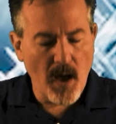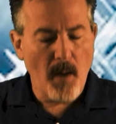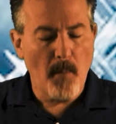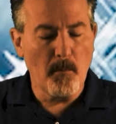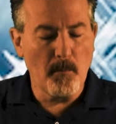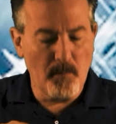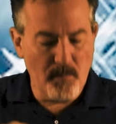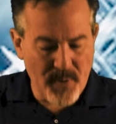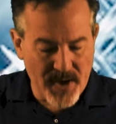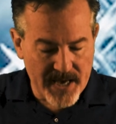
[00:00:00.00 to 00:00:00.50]

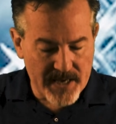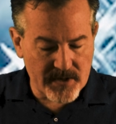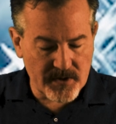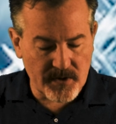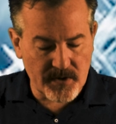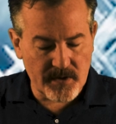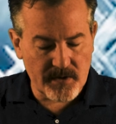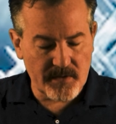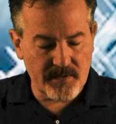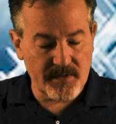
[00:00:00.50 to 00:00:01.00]

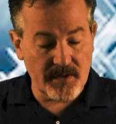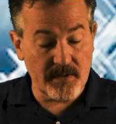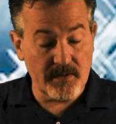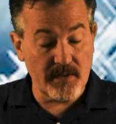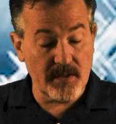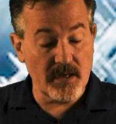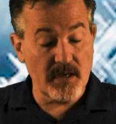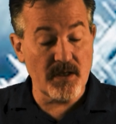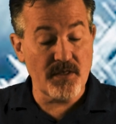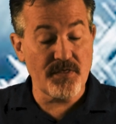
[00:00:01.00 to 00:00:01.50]
better than
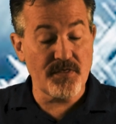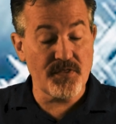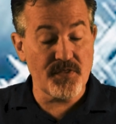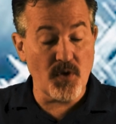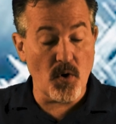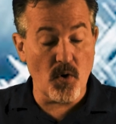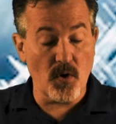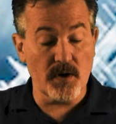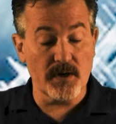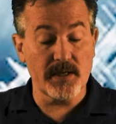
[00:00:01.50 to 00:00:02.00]
the
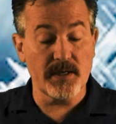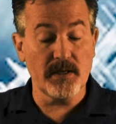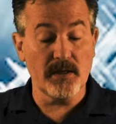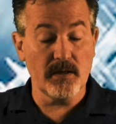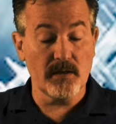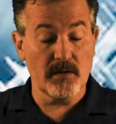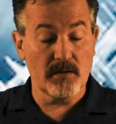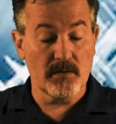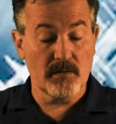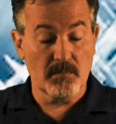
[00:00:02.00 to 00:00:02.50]
authority
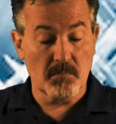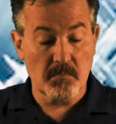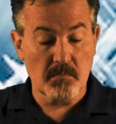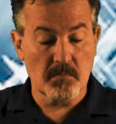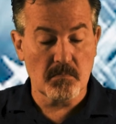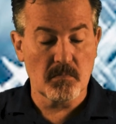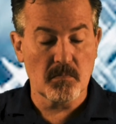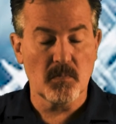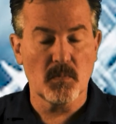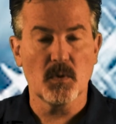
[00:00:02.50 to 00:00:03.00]

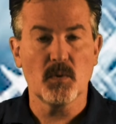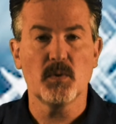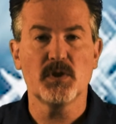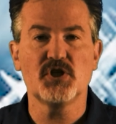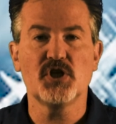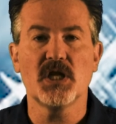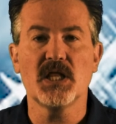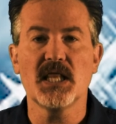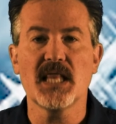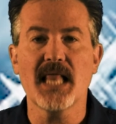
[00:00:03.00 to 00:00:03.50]

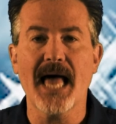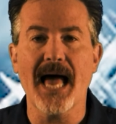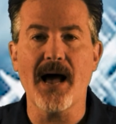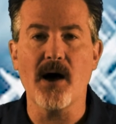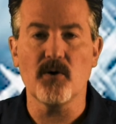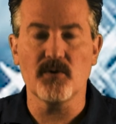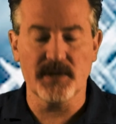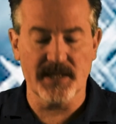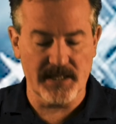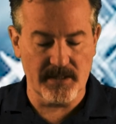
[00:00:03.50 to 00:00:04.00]
which
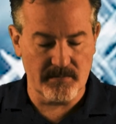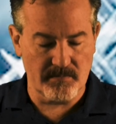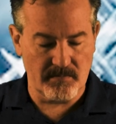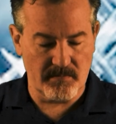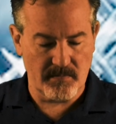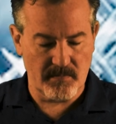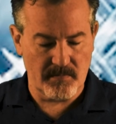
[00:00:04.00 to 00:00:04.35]
allowed him.